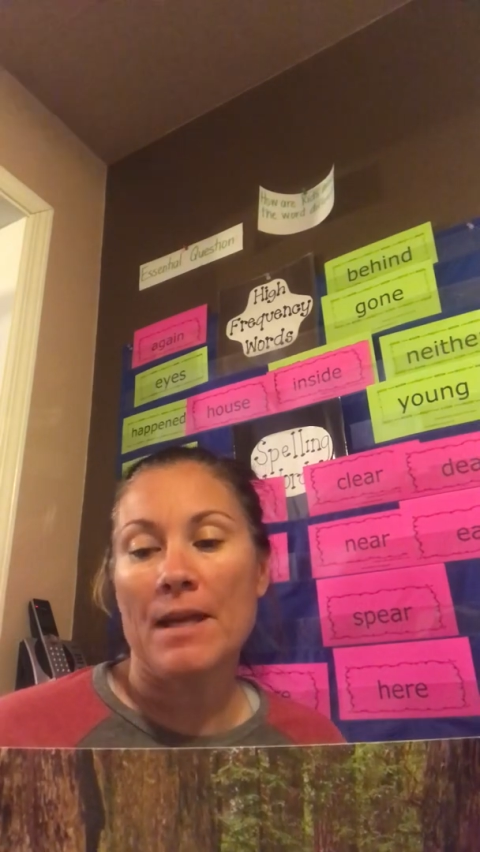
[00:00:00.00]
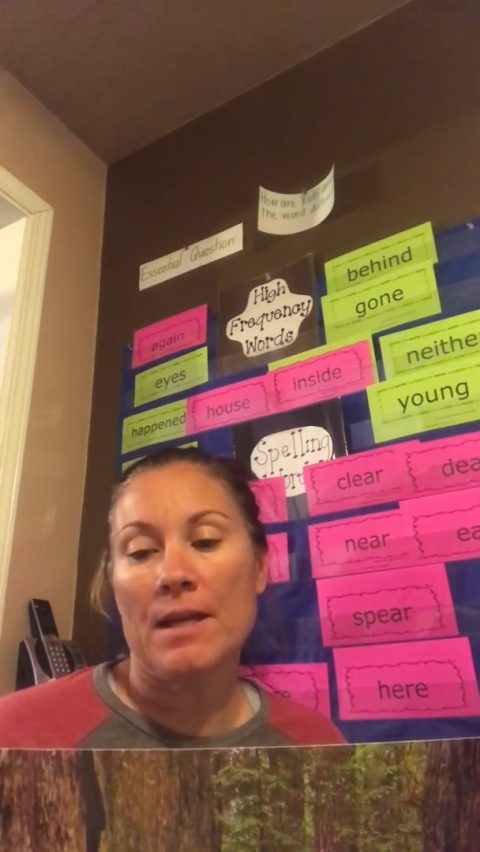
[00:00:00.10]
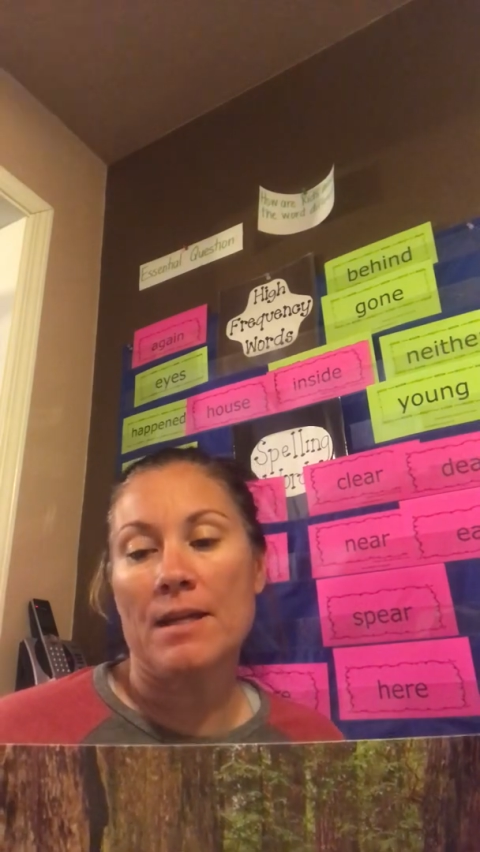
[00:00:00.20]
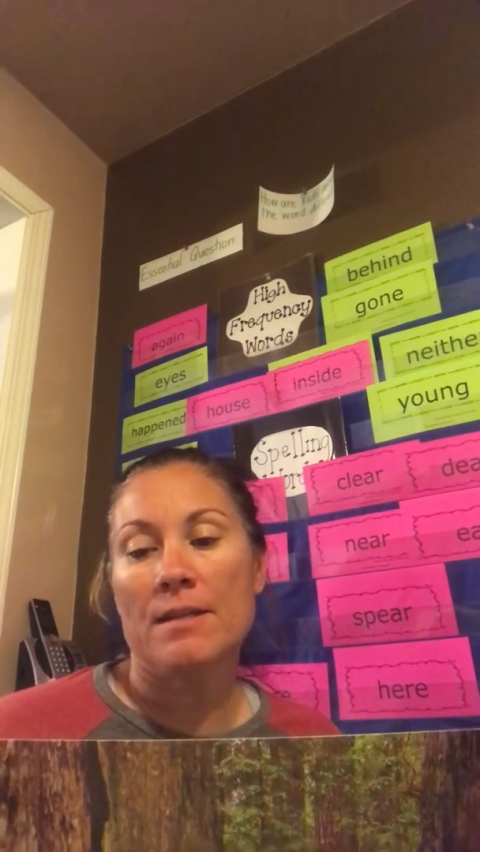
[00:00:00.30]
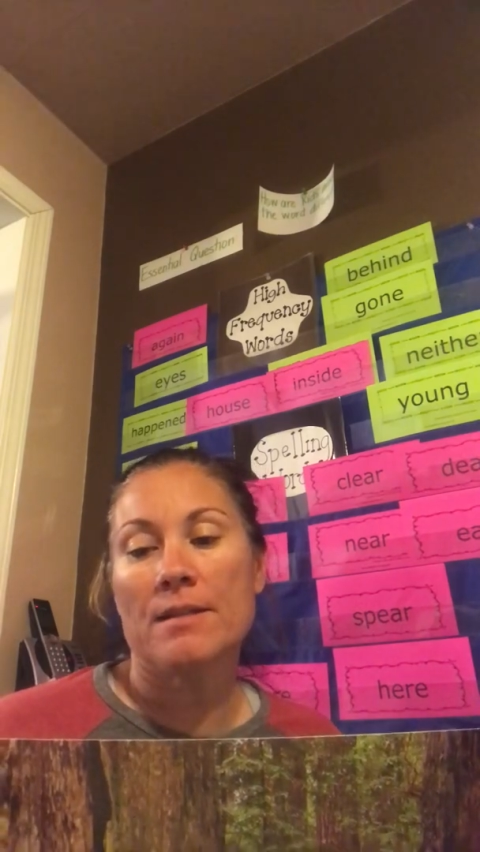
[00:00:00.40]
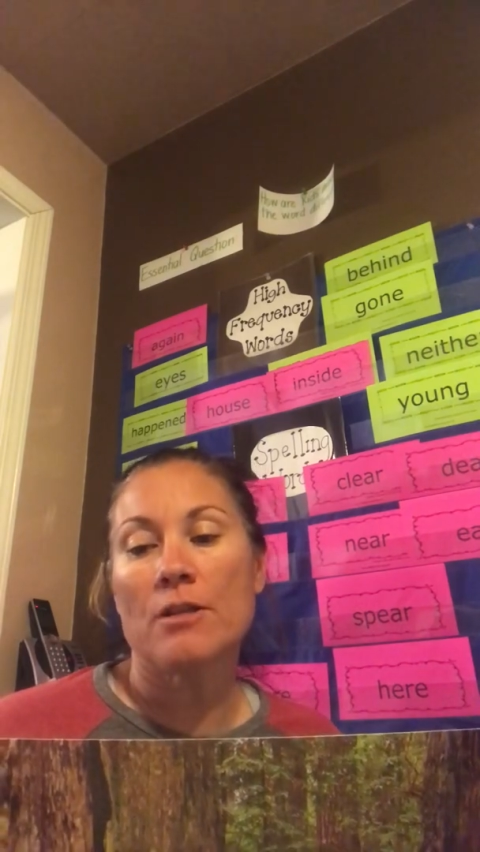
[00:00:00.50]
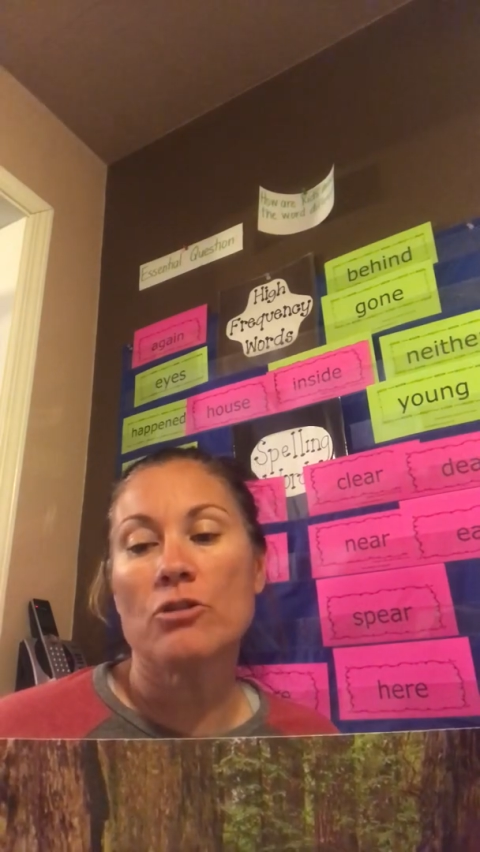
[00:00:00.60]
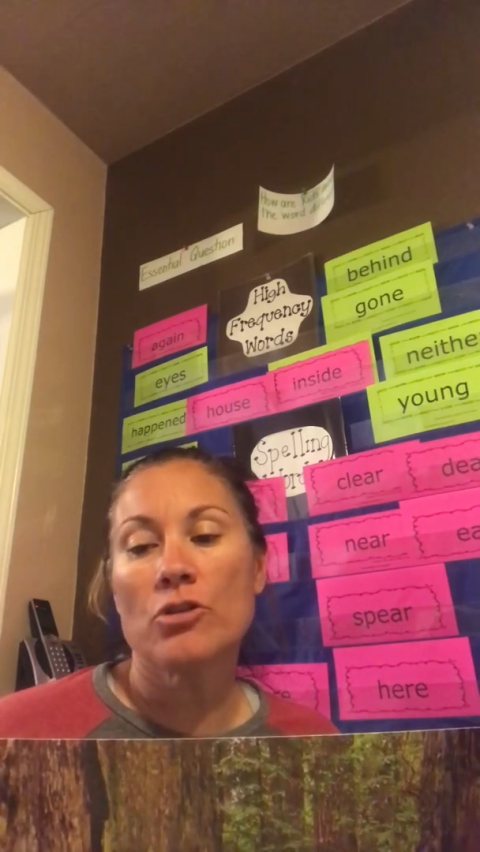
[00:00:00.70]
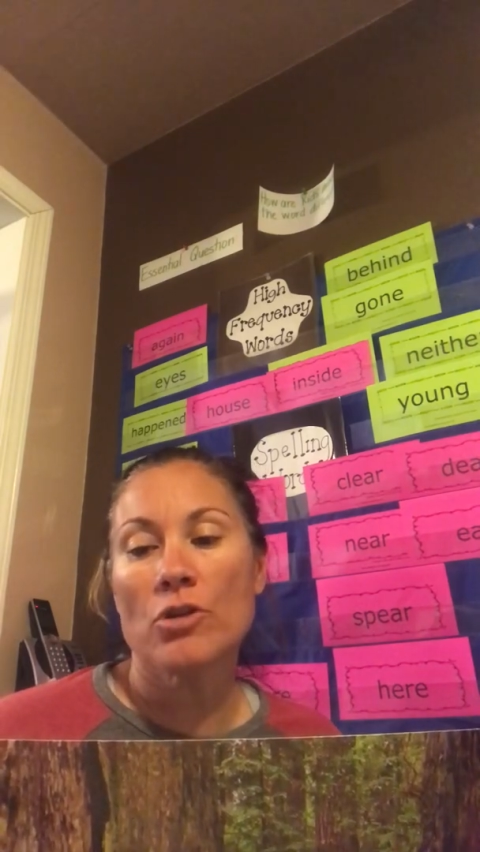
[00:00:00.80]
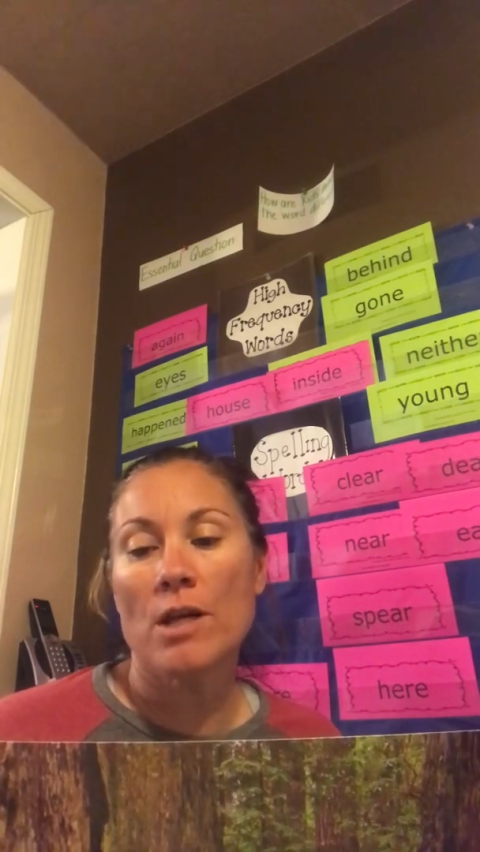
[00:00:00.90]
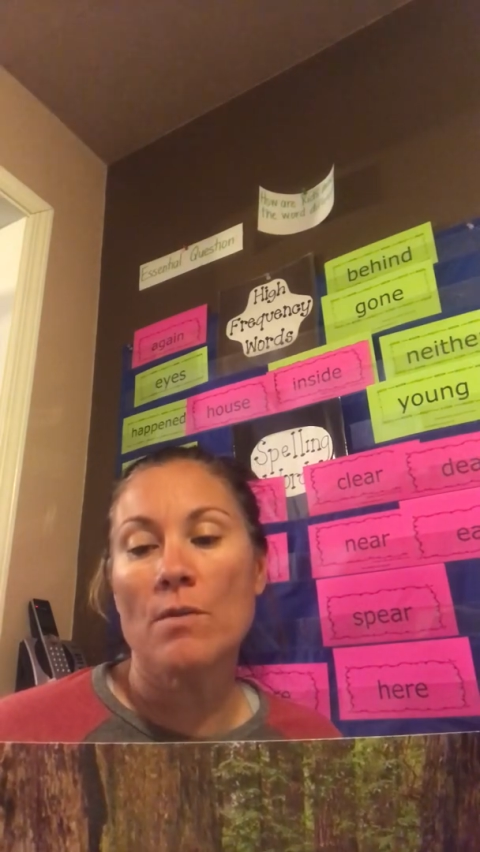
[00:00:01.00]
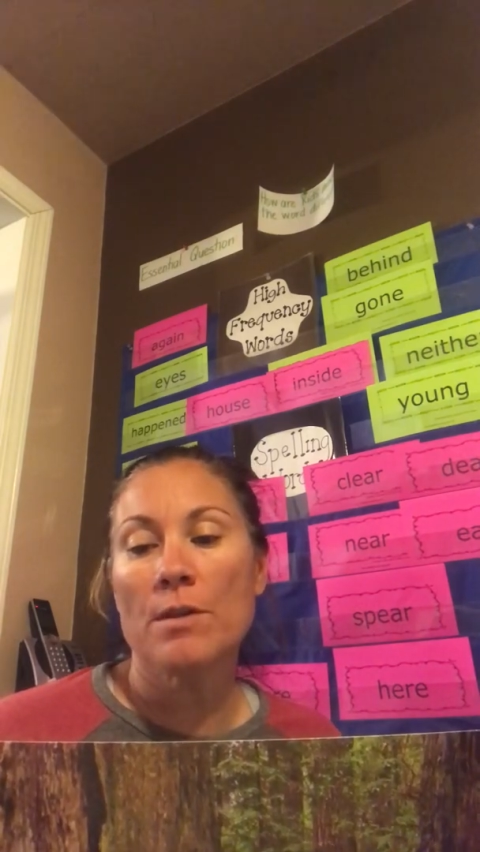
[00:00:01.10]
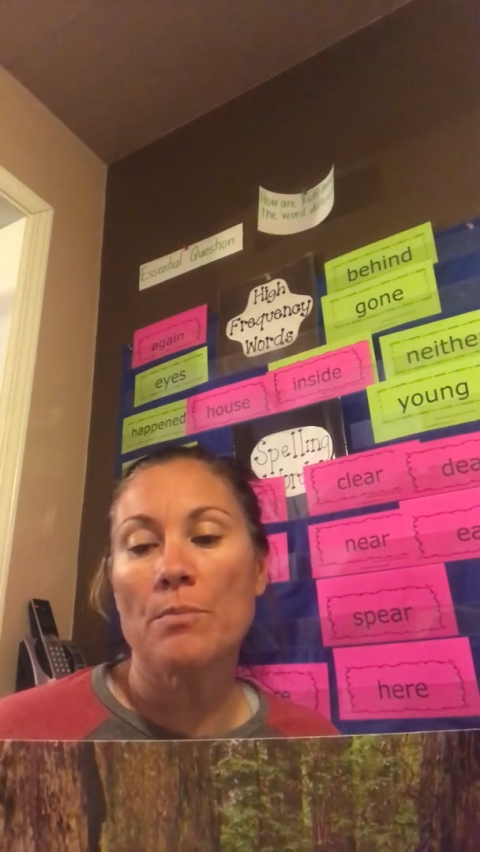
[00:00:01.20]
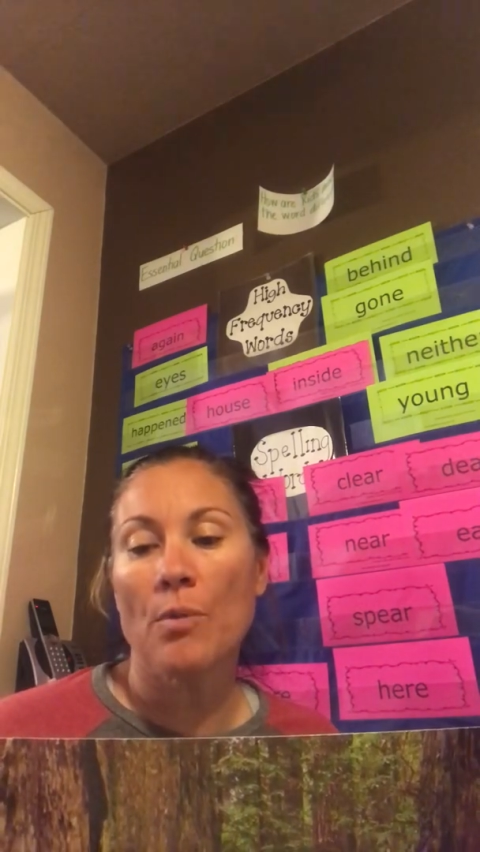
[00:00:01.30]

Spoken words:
is a tree with